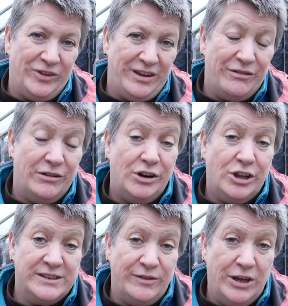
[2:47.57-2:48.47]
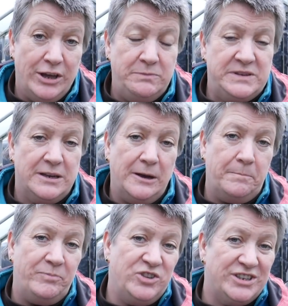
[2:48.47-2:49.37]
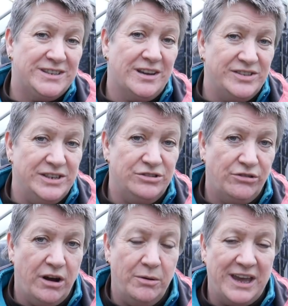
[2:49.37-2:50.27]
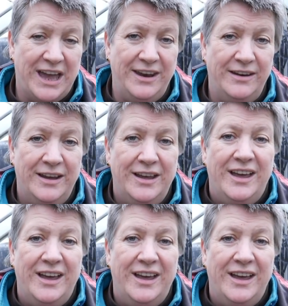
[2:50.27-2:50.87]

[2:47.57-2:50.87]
There are a lot of herbs just starting to grow again.